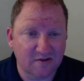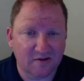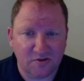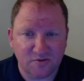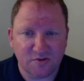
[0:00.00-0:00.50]

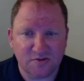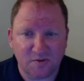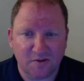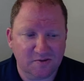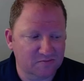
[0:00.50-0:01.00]
user
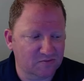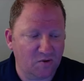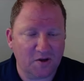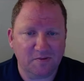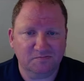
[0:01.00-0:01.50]
story,
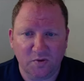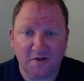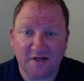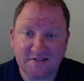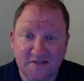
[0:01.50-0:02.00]
okay, or the
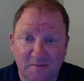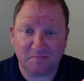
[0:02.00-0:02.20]
next step.